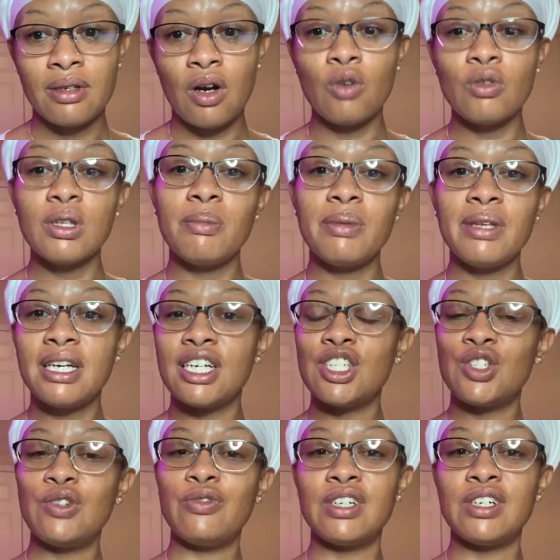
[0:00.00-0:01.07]
only
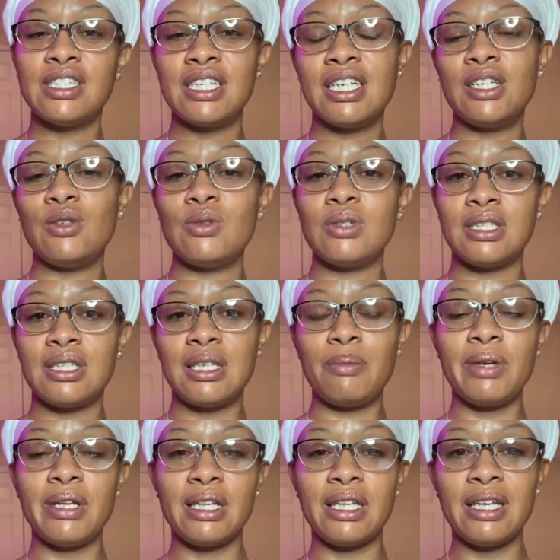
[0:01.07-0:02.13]
because you've continuously
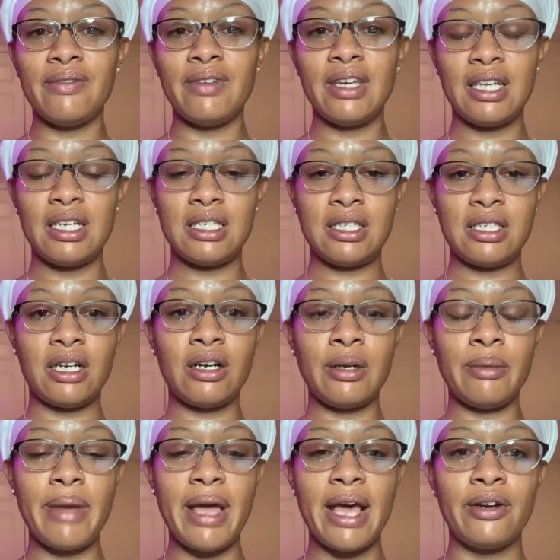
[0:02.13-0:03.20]
been living in a
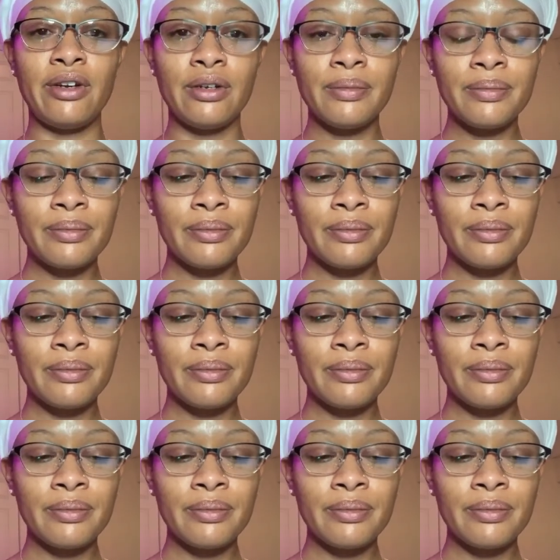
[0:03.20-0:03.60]
certain manner